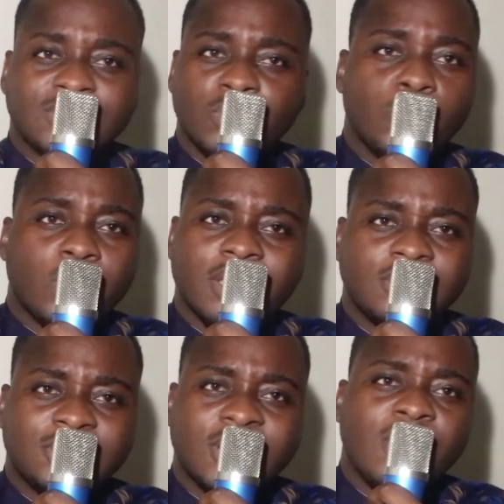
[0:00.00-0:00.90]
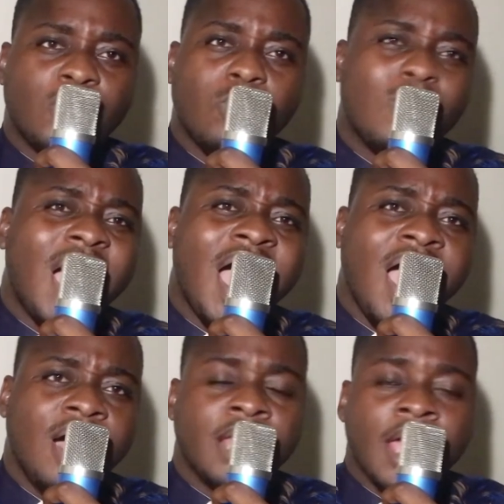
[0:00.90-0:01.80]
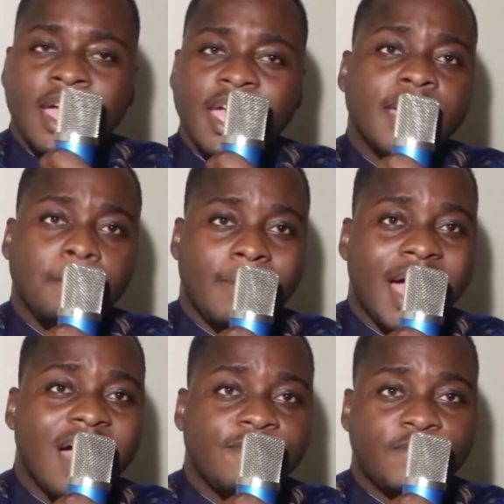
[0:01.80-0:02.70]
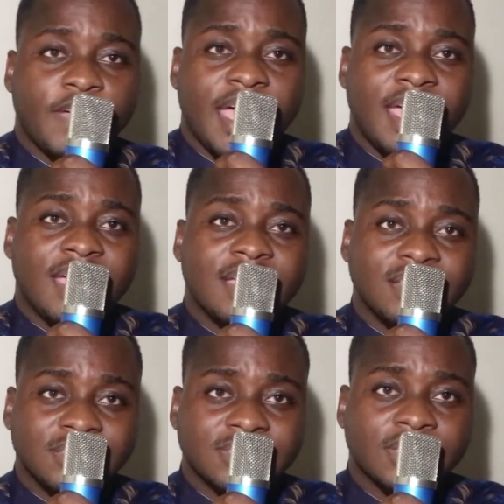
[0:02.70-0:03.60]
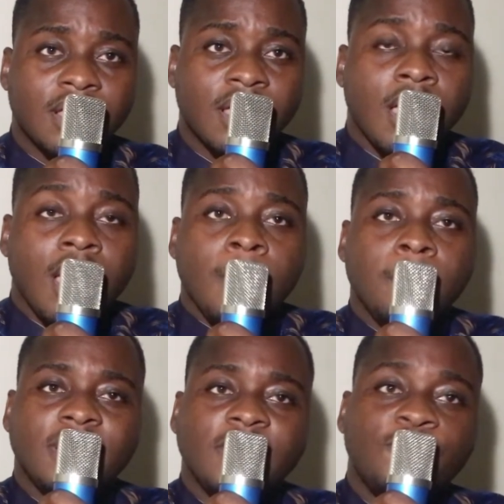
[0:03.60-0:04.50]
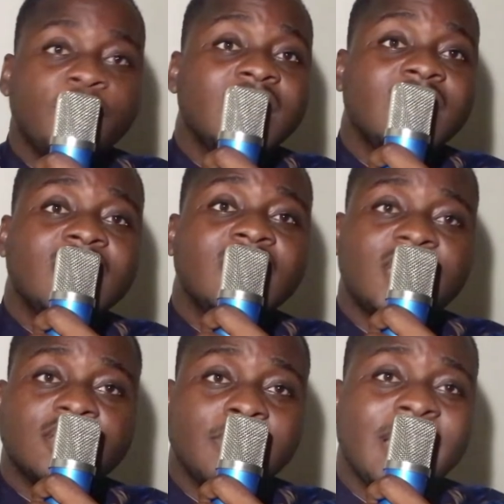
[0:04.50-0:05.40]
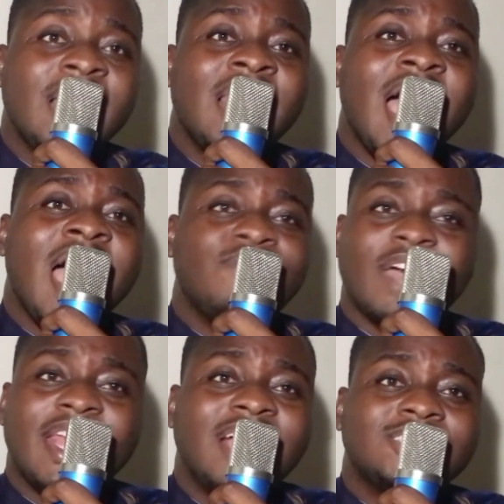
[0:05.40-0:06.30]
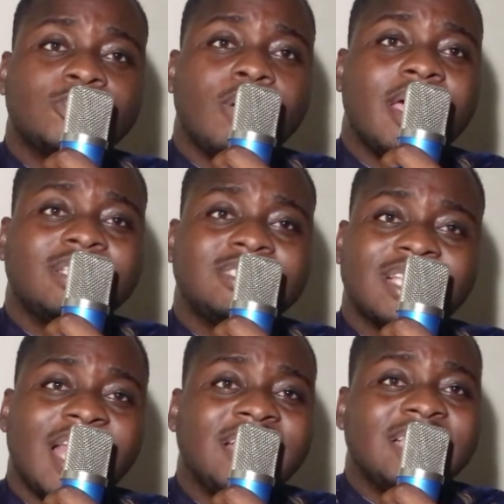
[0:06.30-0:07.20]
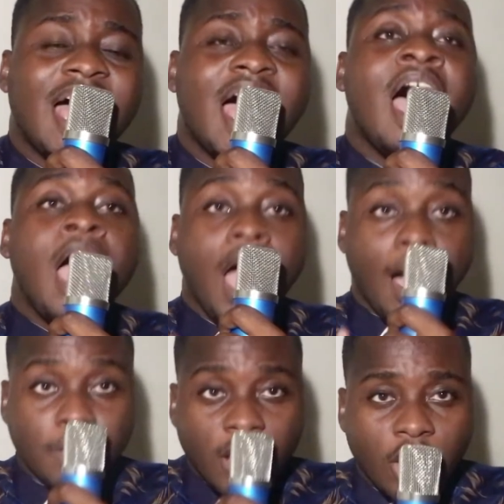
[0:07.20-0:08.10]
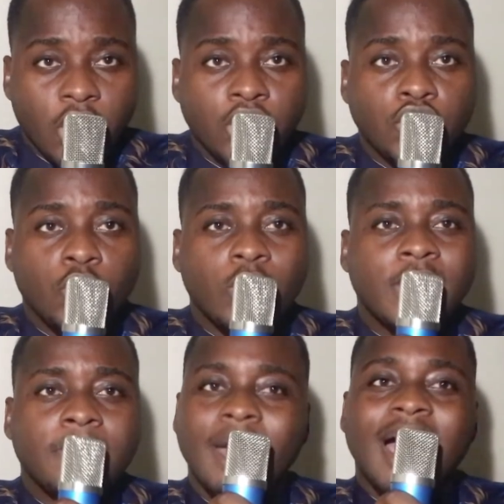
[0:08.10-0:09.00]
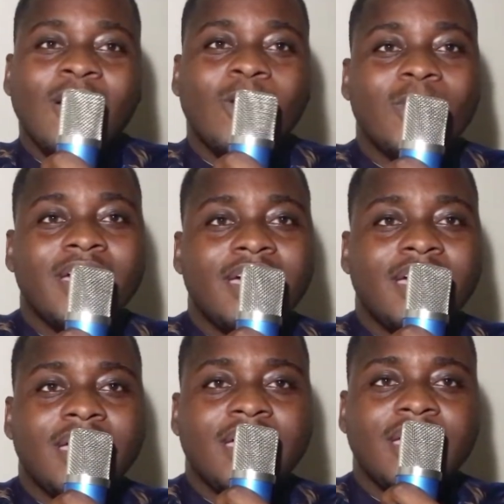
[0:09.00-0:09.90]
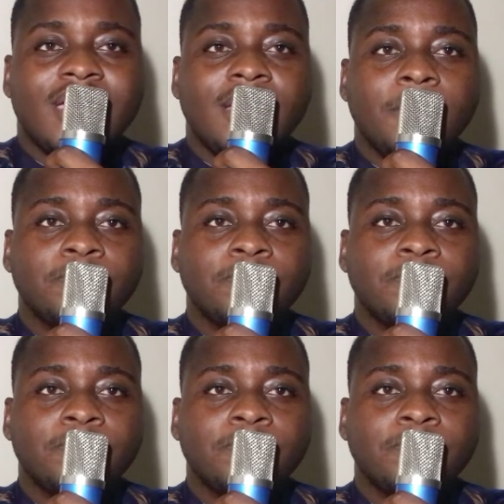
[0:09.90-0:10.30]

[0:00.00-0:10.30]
You can throw the world in my face. Mother fear gives me life, and I swear till I die, I'm gonna do it my way.